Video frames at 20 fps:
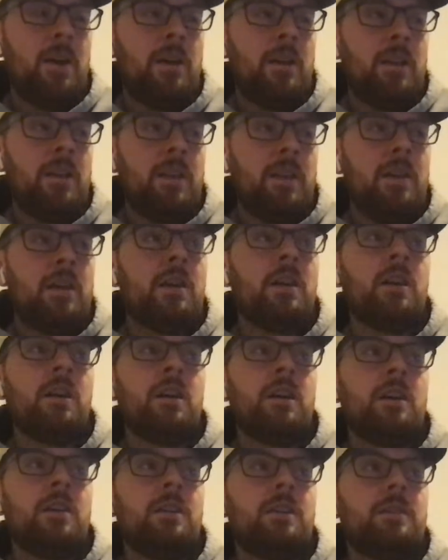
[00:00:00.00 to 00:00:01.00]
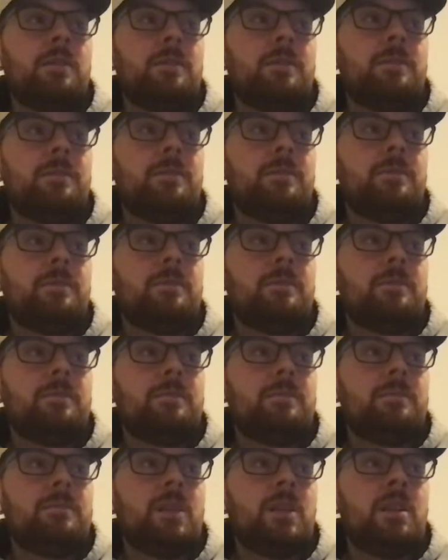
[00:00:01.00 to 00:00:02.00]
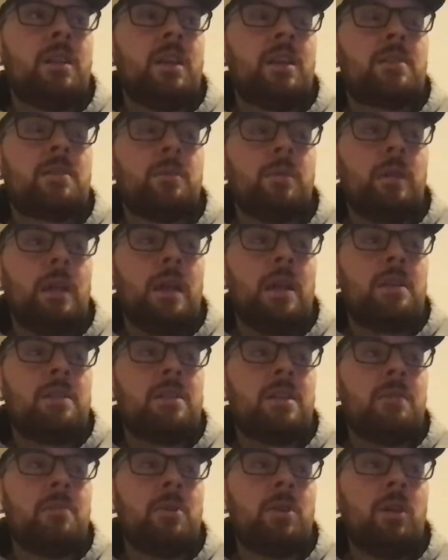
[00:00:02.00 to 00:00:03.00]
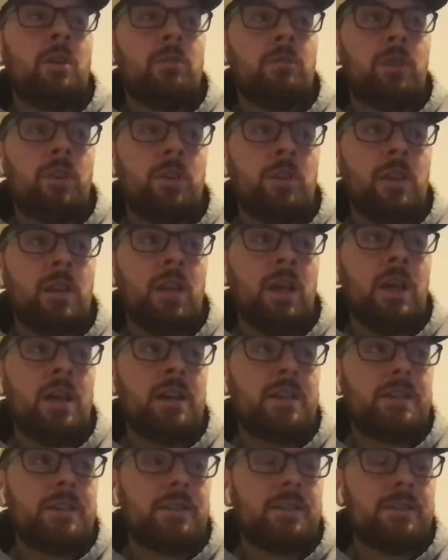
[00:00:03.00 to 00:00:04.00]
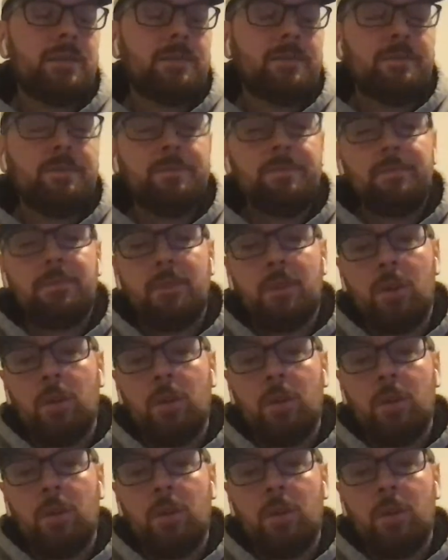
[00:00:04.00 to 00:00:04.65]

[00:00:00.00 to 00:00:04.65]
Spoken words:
I heard the Knicks and Thibodeau really liked